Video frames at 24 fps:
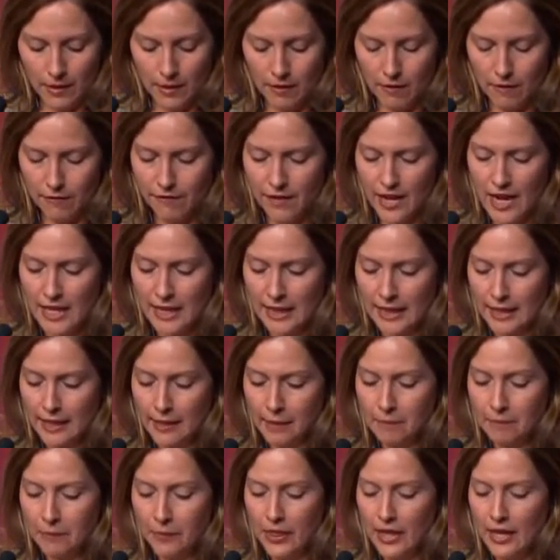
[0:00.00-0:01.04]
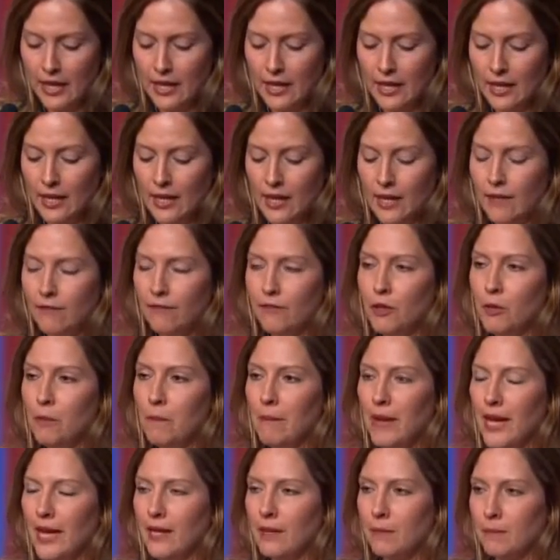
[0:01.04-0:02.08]
Finally, if you
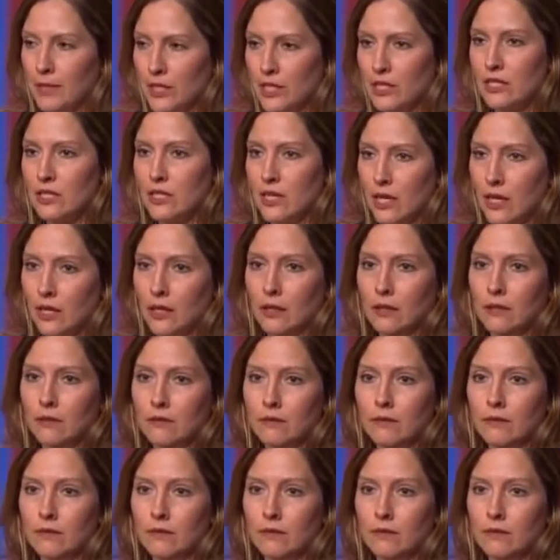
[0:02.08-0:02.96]
make a mistake,